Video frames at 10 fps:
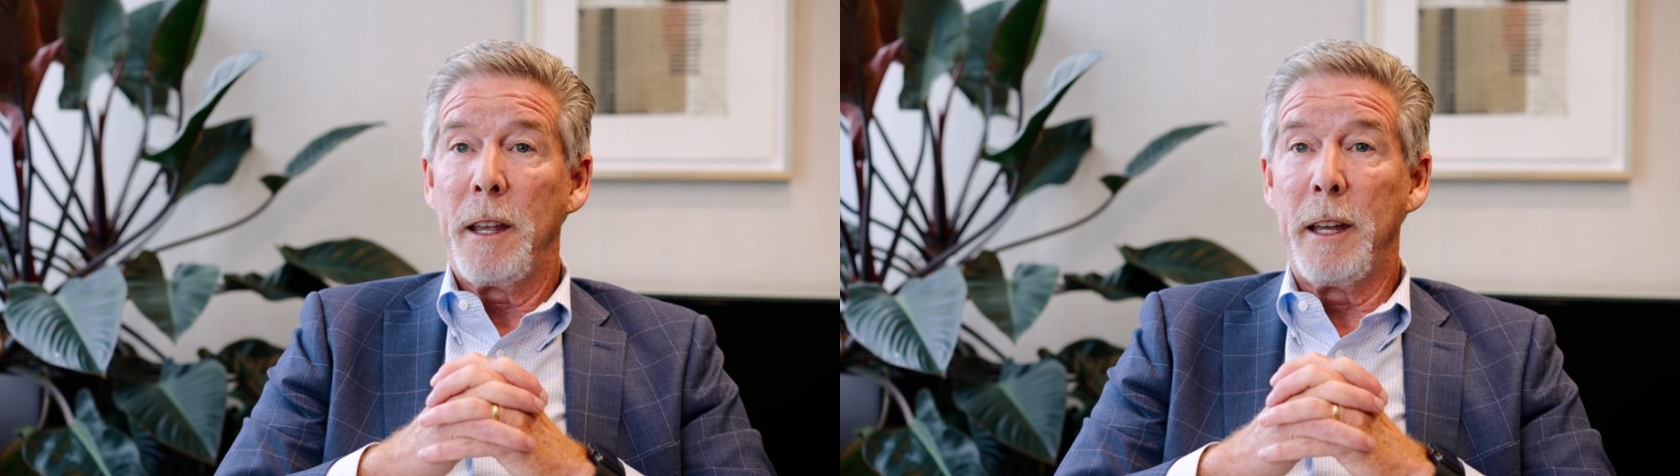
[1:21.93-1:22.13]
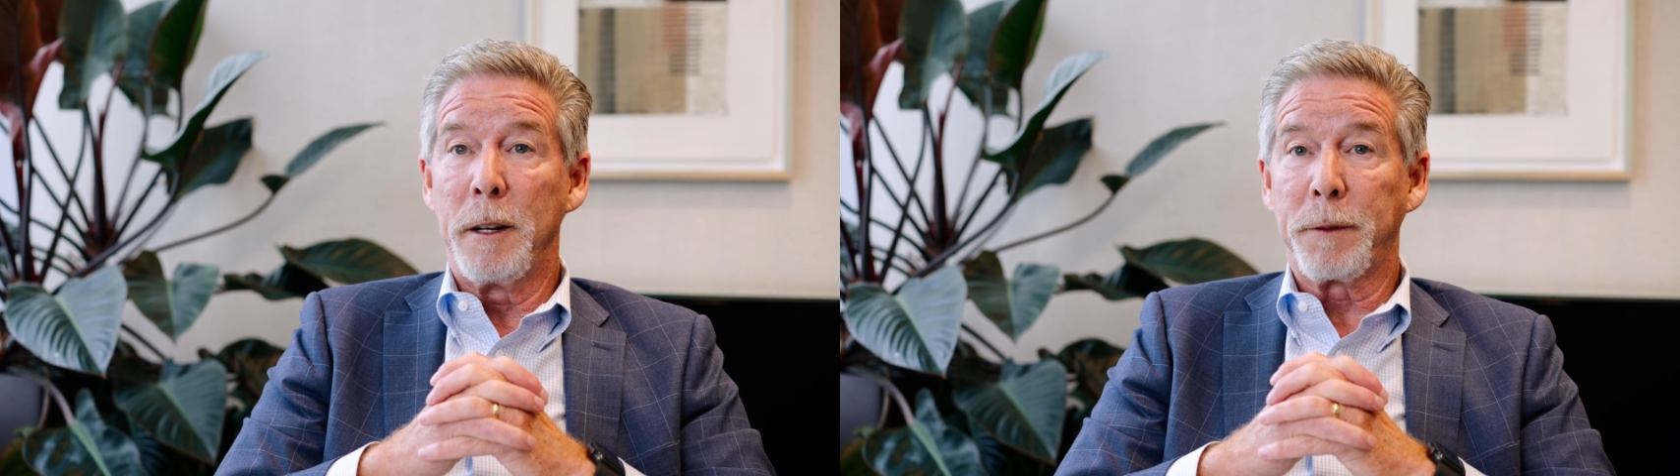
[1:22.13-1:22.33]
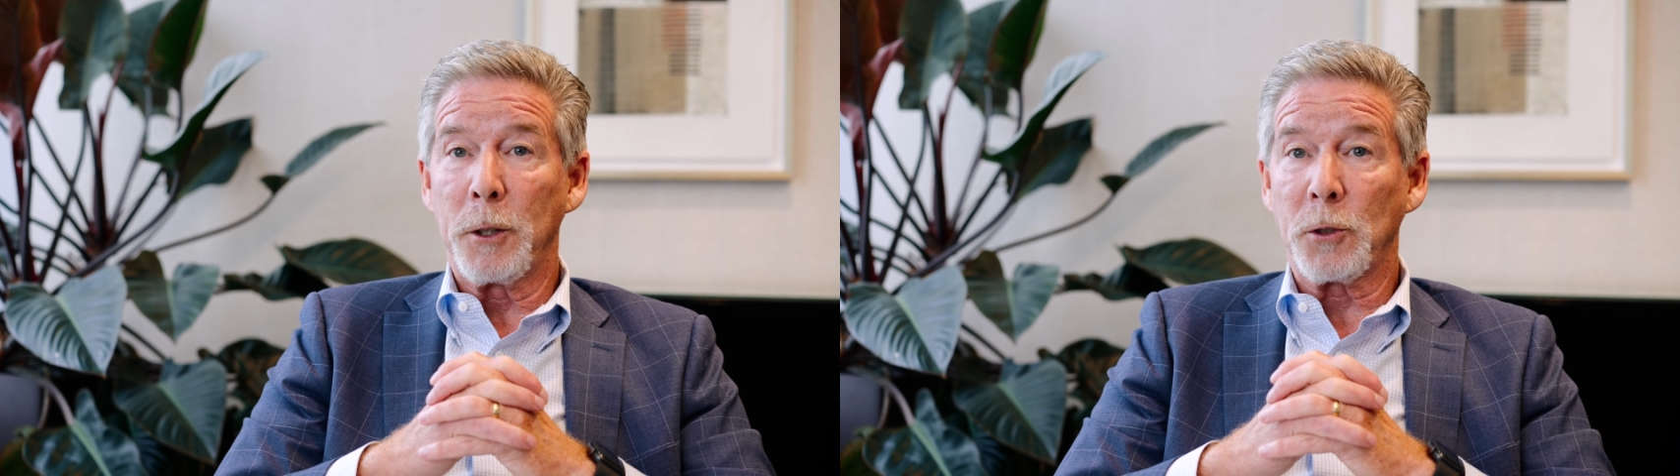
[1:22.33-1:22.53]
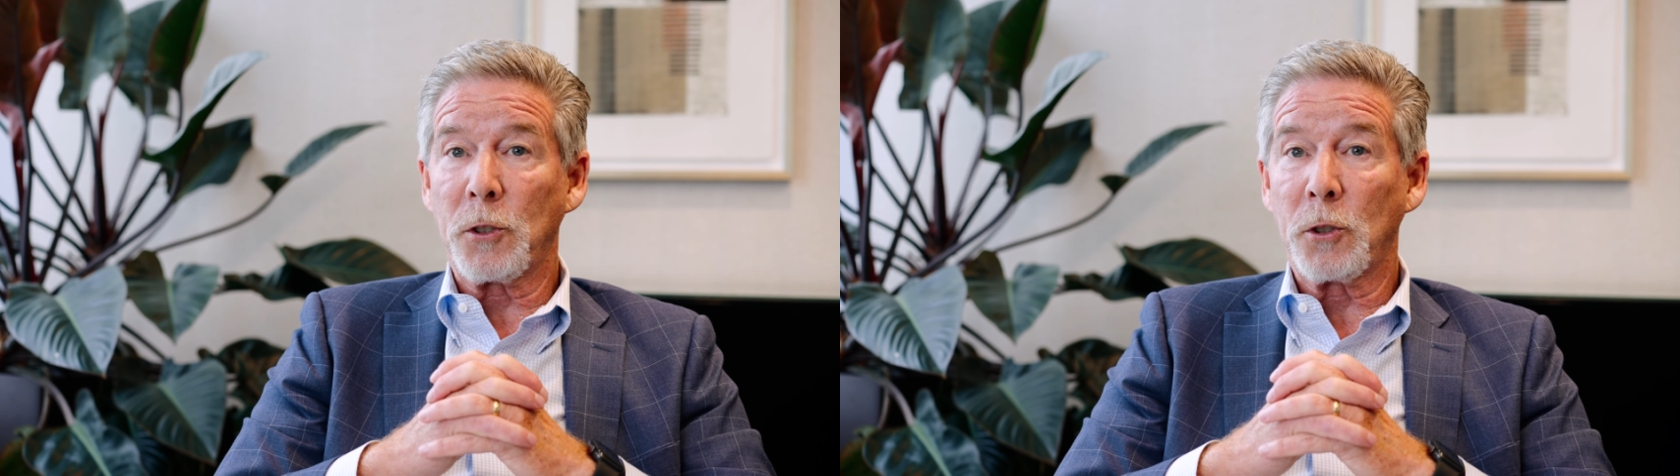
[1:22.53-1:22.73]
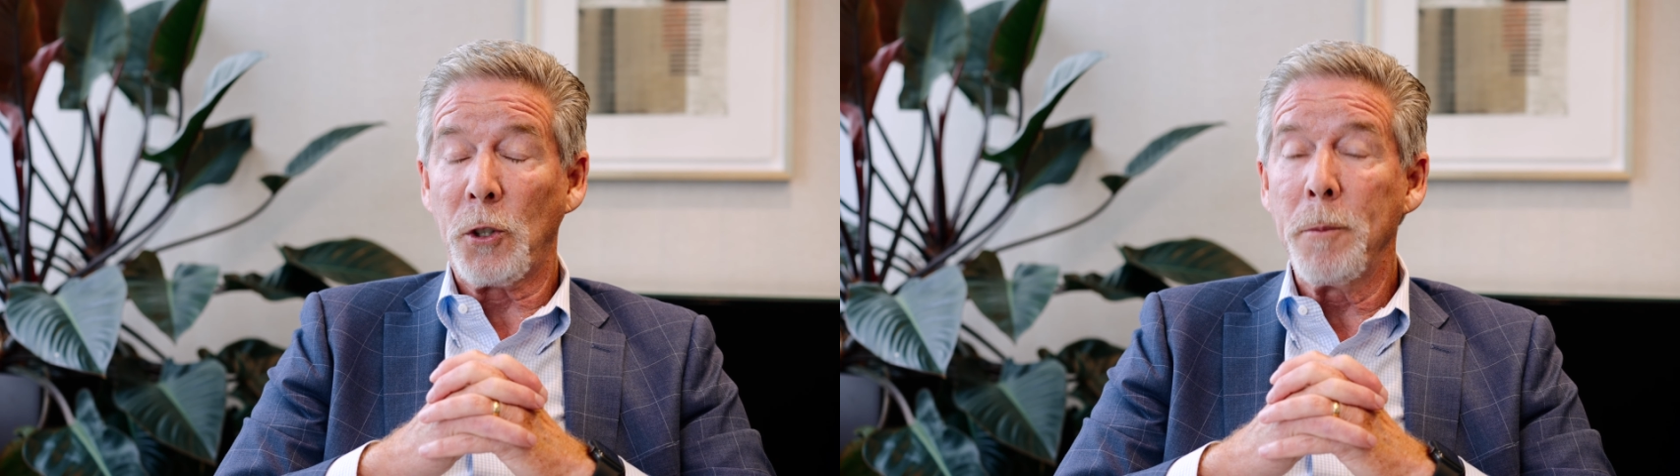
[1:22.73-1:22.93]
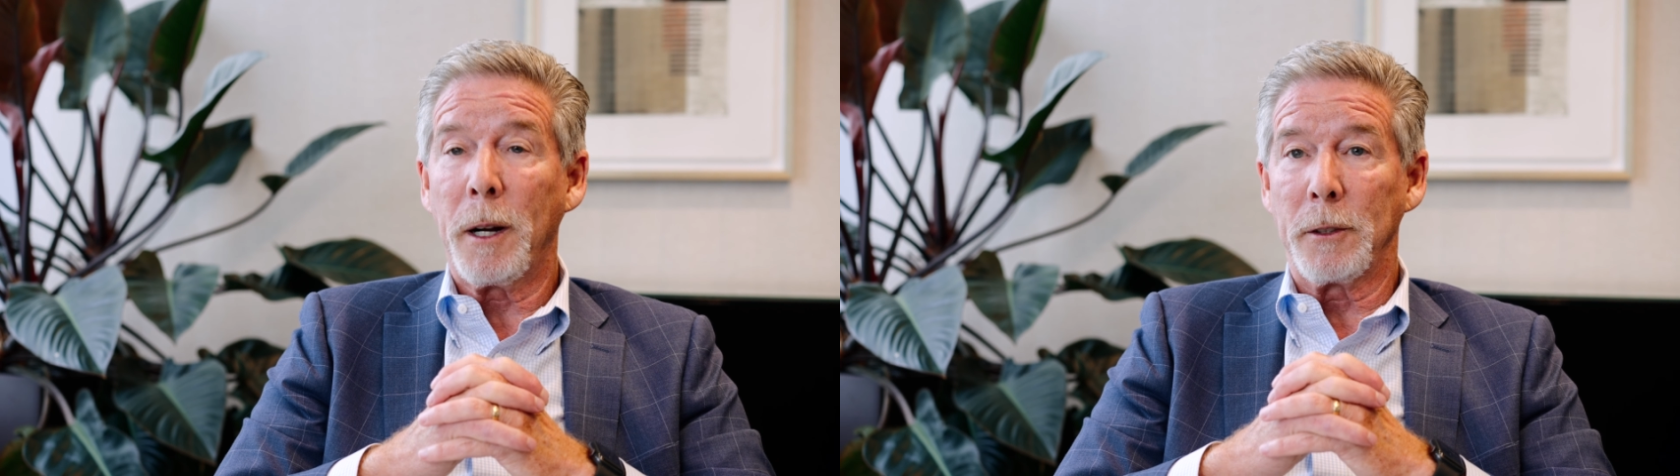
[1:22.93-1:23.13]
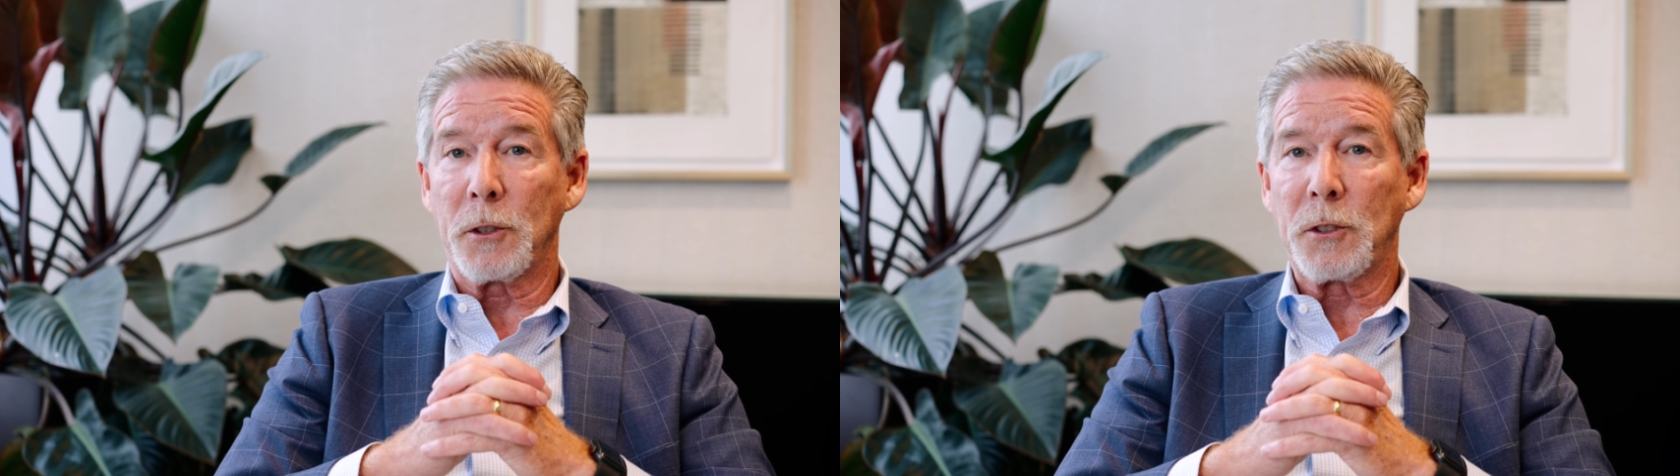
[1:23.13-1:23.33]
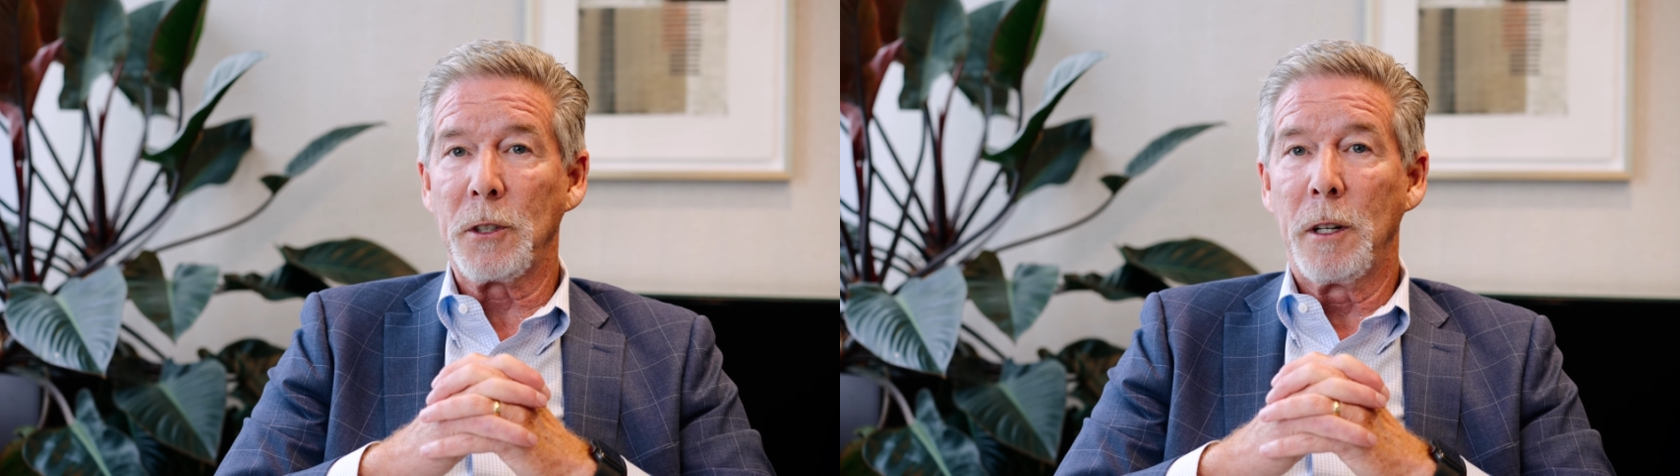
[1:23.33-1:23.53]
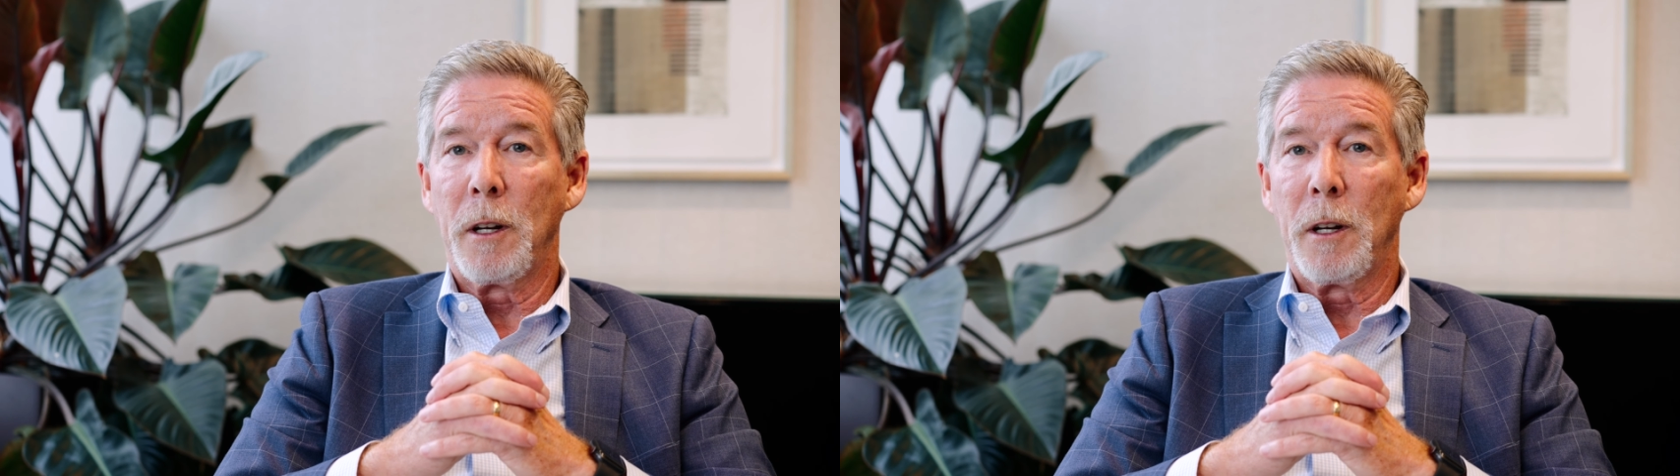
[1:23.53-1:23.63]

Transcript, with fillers: in the first two months